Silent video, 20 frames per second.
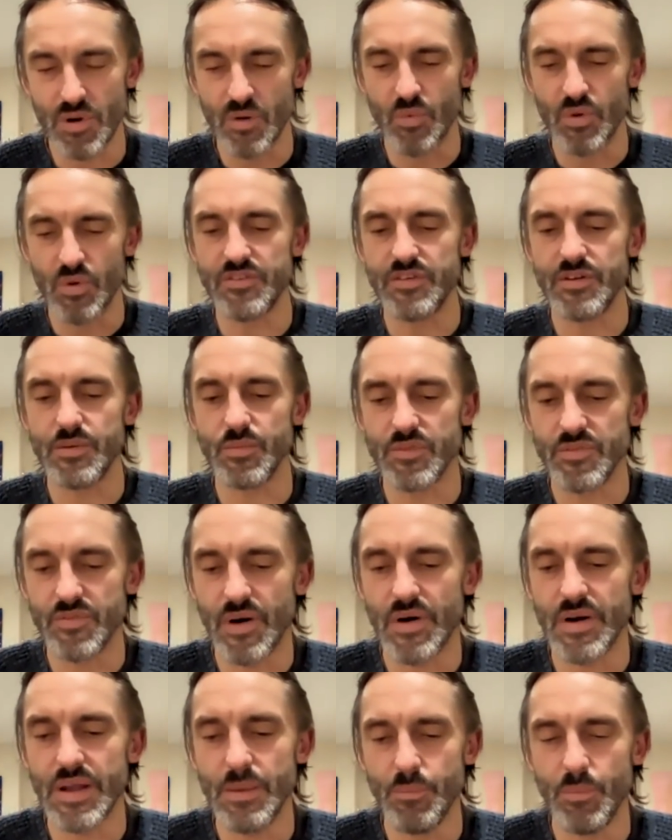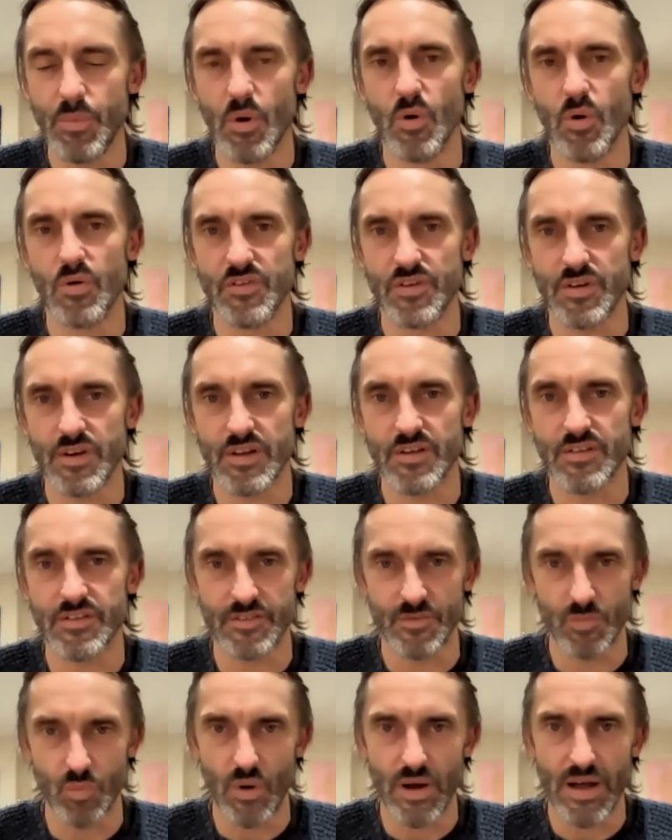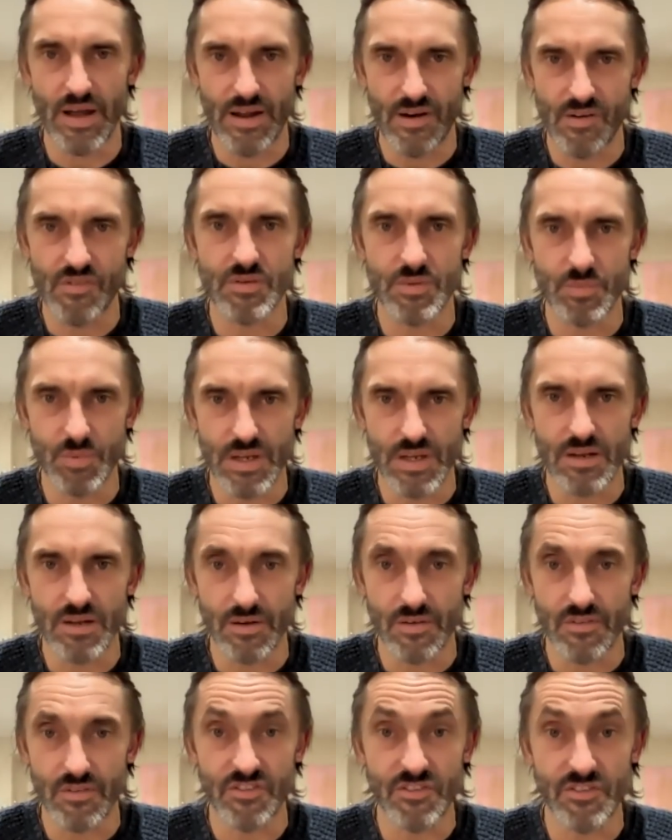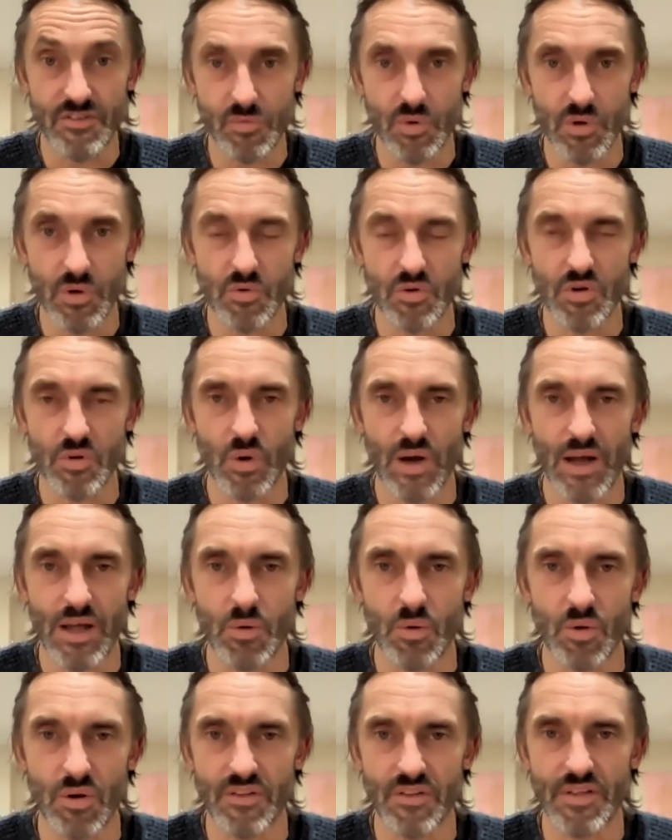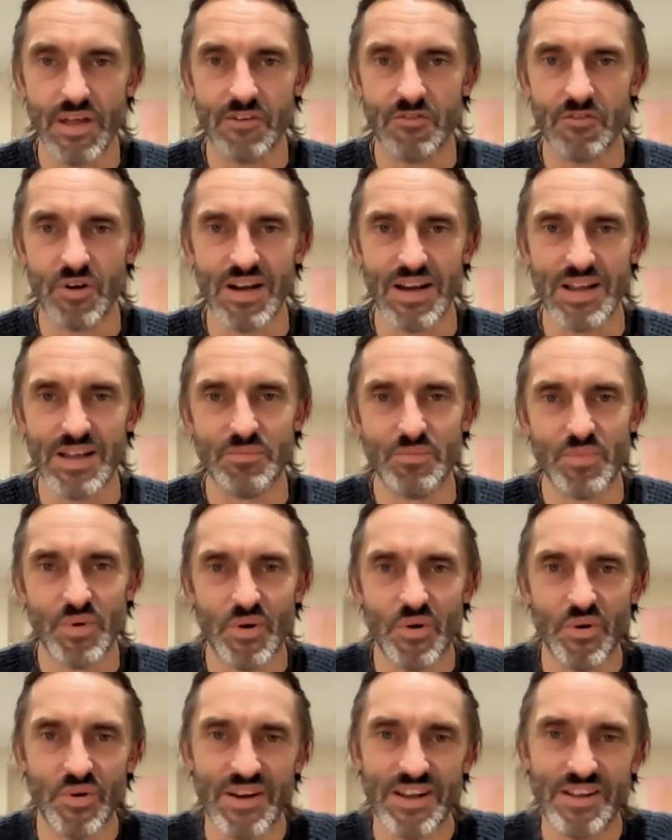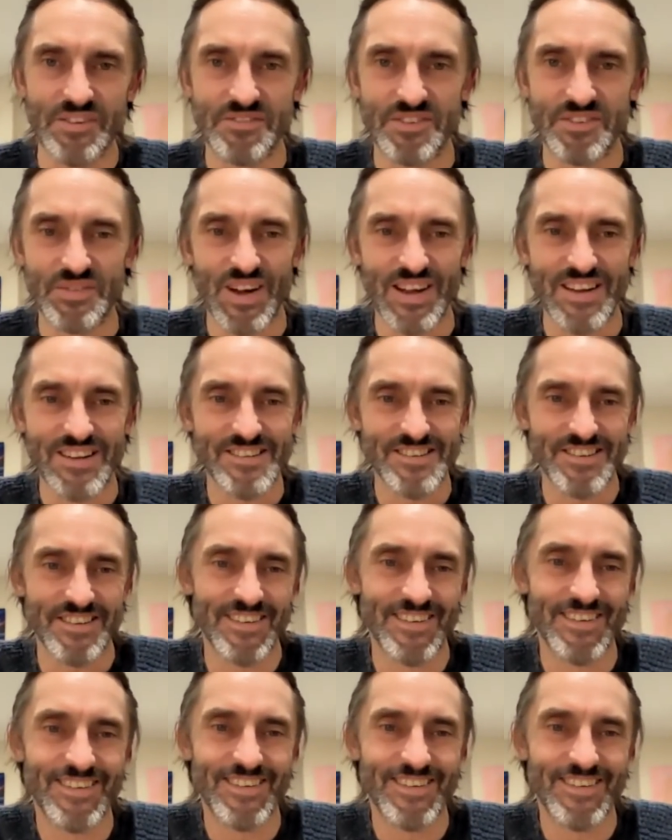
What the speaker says: of Wisdom was very important because it's where everybody kind of squirreled away all of their really important information.